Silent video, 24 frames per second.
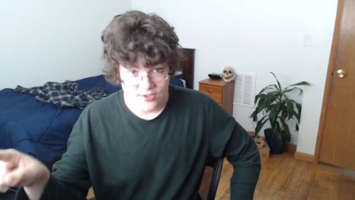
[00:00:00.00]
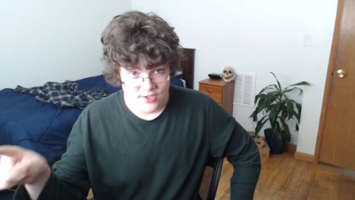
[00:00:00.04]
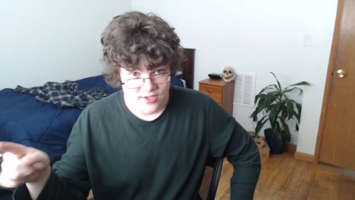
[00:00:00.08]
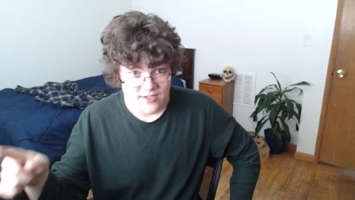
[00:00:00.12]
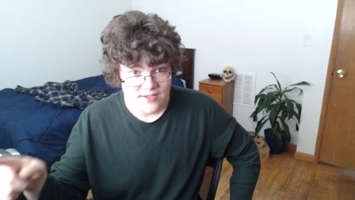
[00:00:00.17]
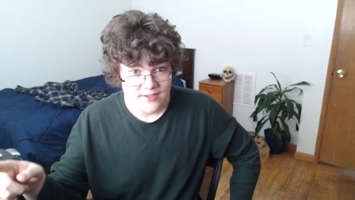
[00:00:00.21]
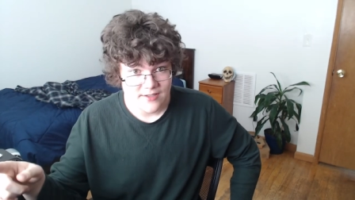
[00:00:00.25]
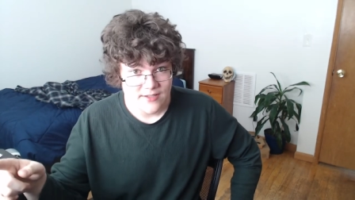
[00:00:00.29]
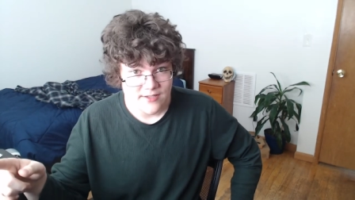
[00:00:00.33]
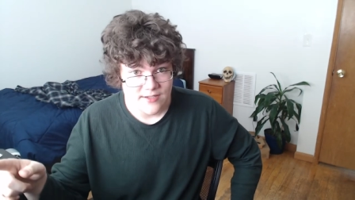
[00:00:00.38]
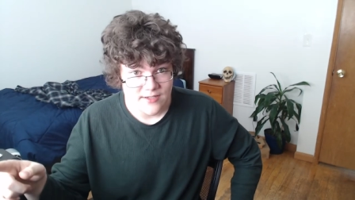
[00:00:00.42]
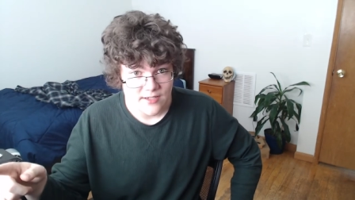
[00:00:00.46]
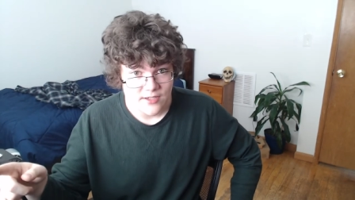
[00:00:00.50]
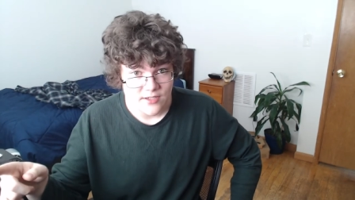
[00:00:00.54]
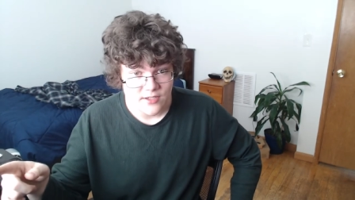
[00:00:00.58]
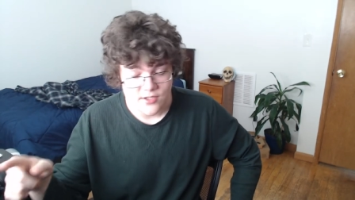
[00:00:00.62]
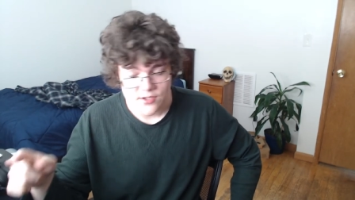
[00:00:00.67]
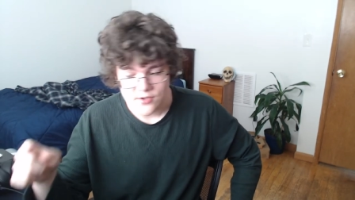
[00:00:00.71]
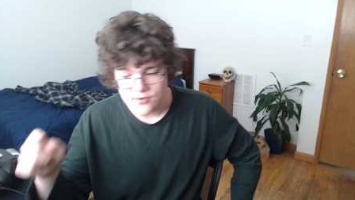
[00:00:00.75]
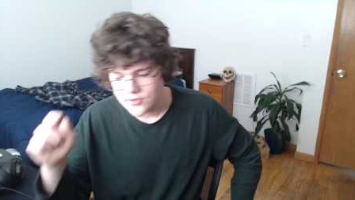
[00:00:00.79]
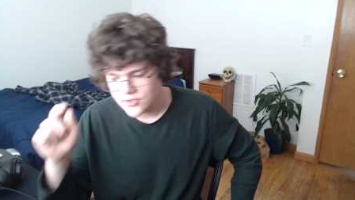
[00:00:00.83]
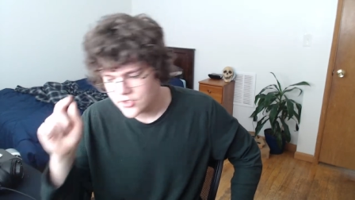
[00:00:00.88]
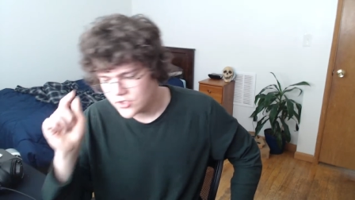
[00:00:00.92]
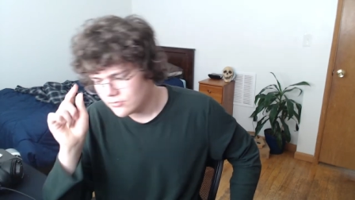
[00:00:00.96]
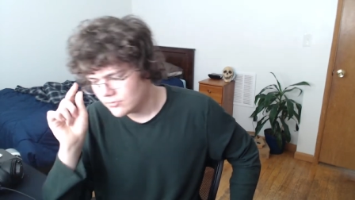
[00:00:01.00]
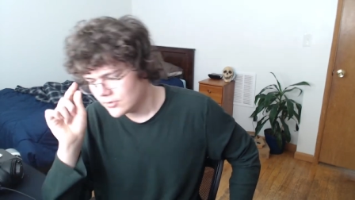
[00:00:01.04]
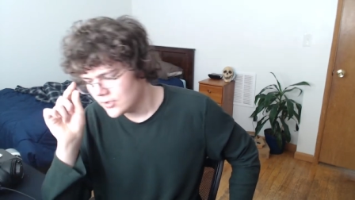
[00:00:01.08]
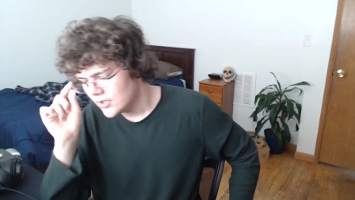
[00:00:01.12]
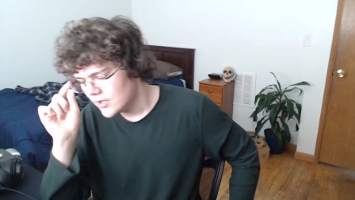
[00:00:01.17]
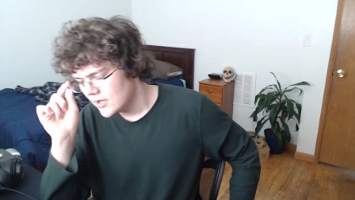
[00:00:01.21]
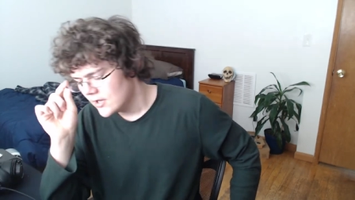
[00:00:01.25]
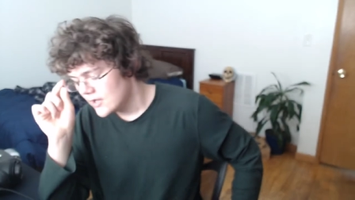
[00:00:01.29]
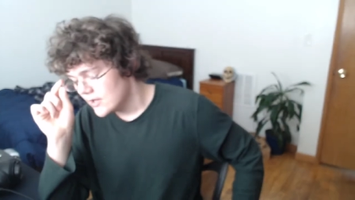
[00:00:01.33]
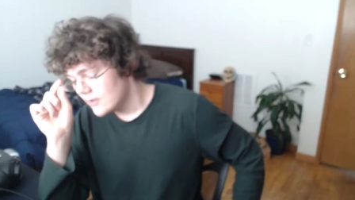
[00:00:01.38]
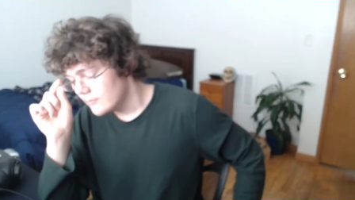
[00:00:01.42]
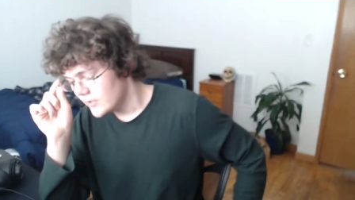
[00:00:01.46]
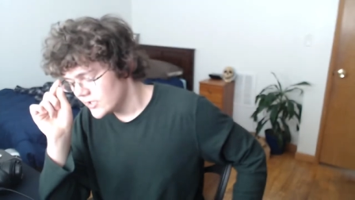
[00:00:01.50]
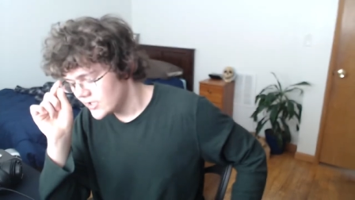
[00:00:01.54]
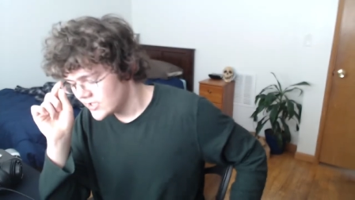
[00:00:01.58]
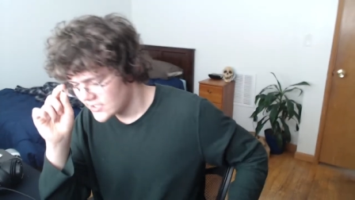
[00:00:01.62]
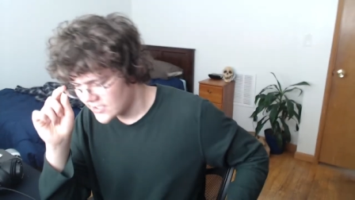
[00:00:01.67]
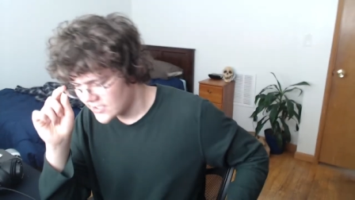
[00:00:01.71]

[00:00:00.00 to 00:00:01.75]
just listening to YouTube because I